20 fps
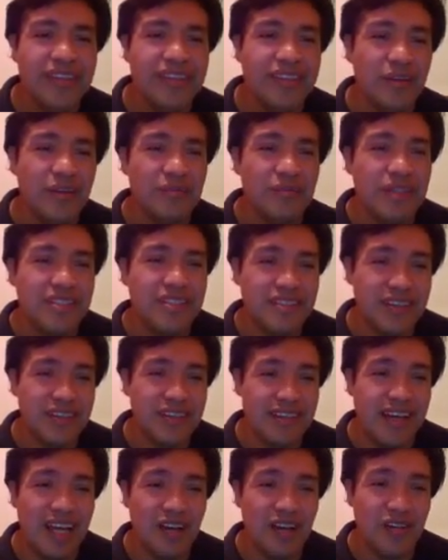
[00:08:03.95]
That means
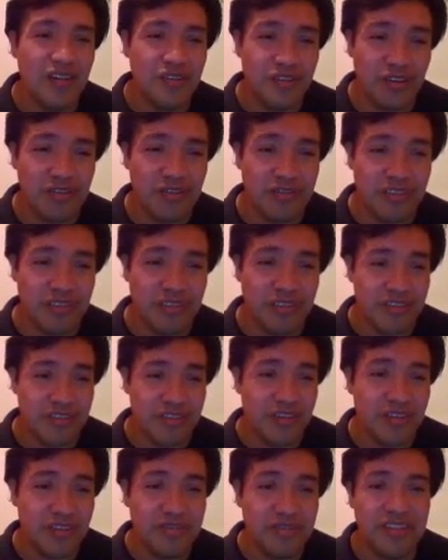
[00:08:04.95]
that a lot of, lots
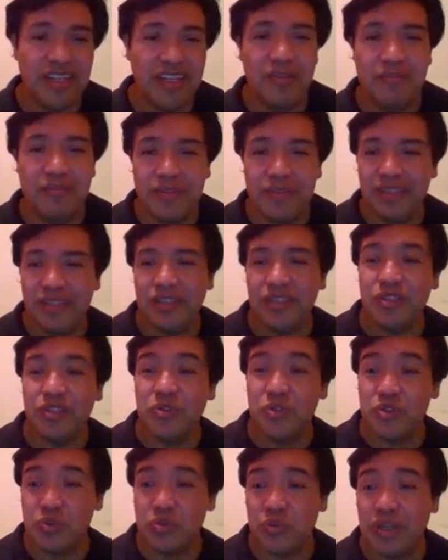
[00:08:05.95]
of can be
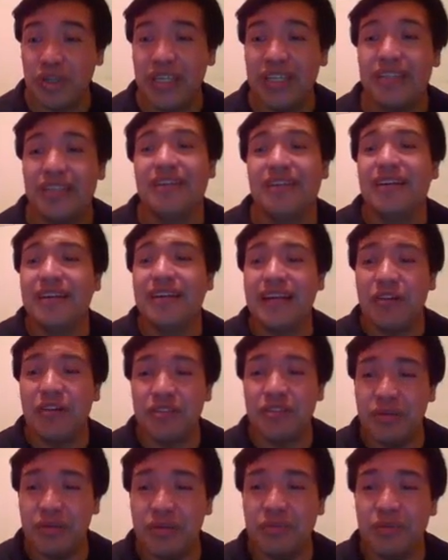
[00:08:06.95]
used with
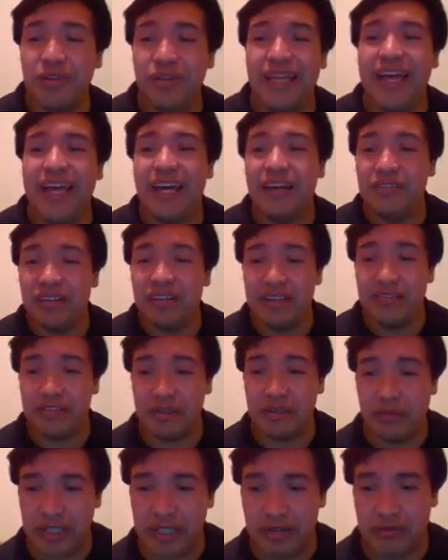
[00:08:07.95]
countable and
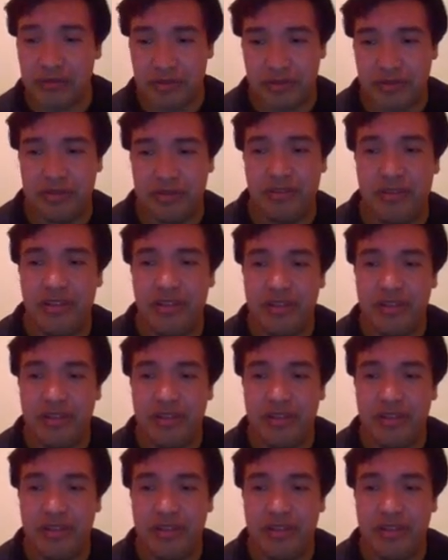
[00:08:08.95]
uncountable nouns.